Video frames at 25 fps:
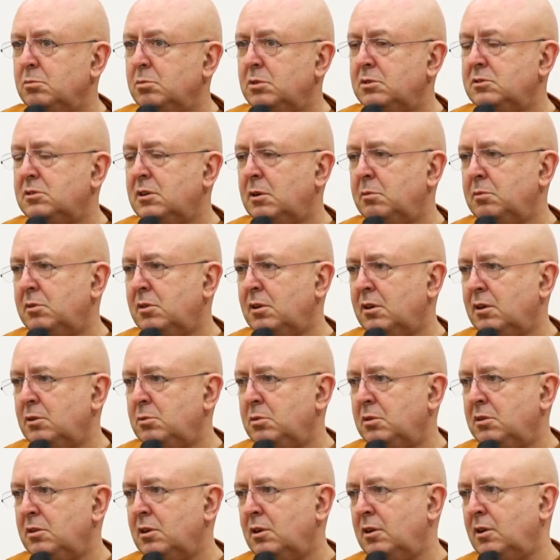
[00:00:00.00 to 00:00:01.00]
But
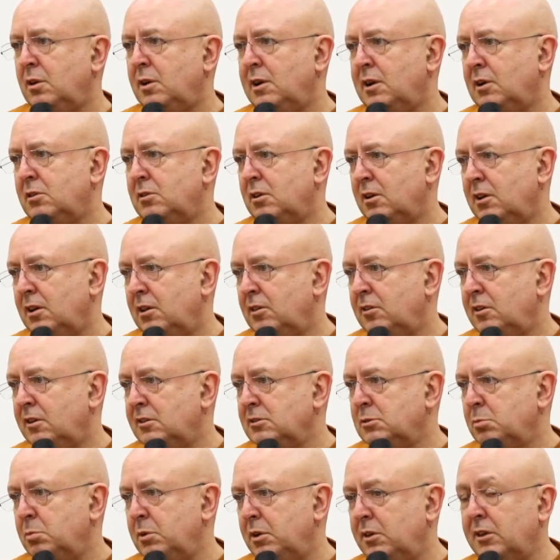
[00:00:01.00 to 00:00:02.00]
sometimes we don't know how to let
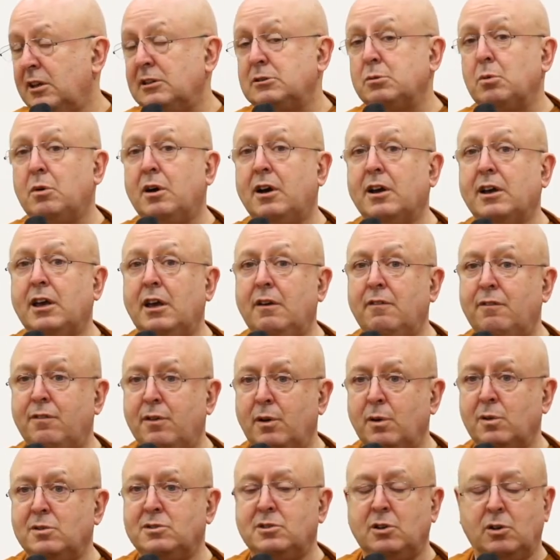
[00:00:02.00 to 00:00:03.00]
things be. That's why I keep
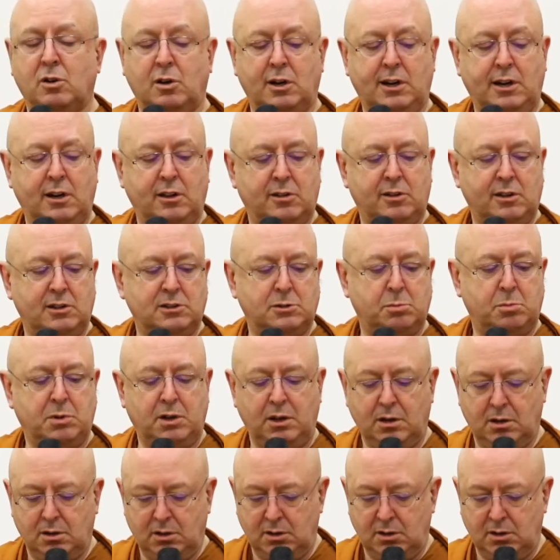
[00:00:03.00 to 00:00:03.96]
focusing on letting things be.